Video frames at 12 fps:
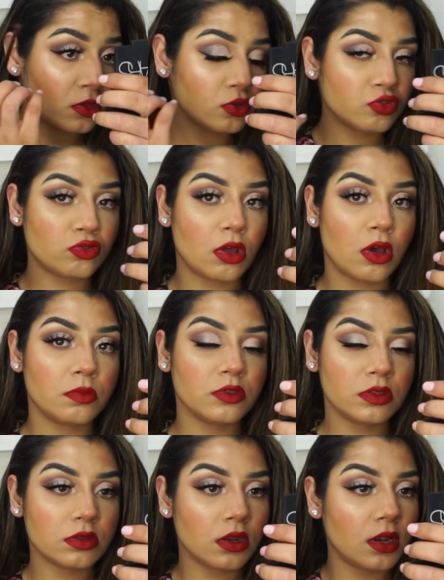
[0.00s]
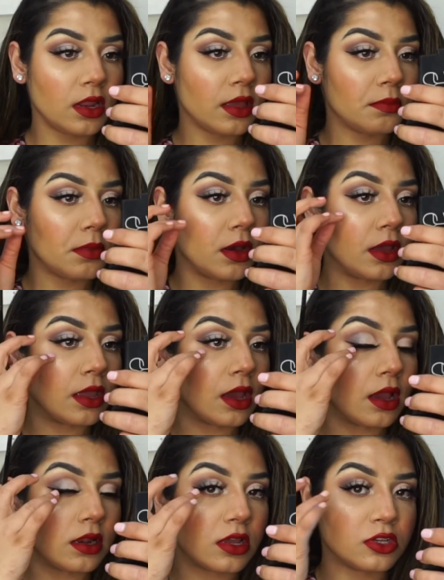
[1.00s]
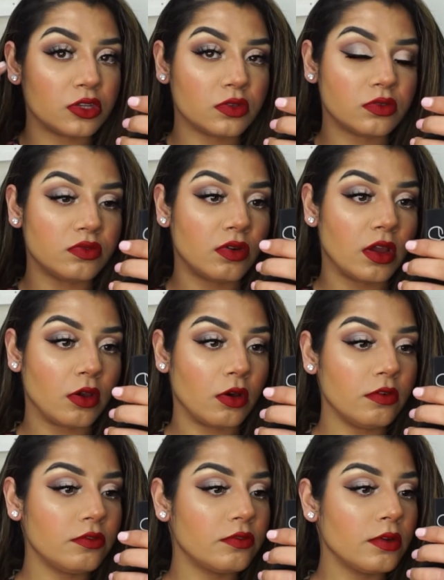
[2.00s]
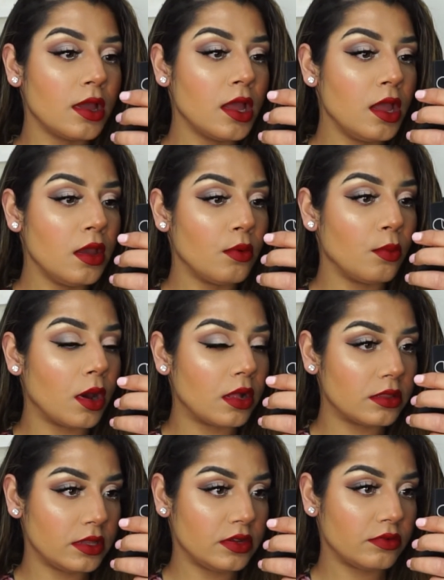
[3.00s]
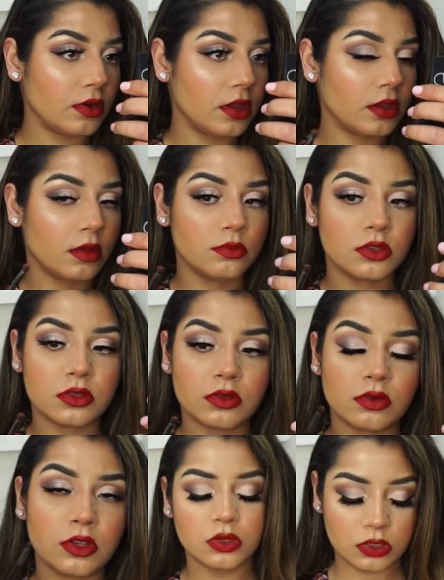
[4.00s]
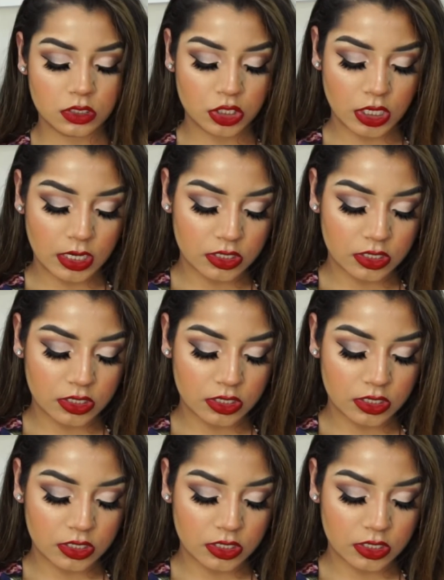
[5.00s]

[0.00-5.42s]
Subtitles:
So now I'm just gonna let my eyelashes to dry off. While they're drying, I'm just gonna use the shade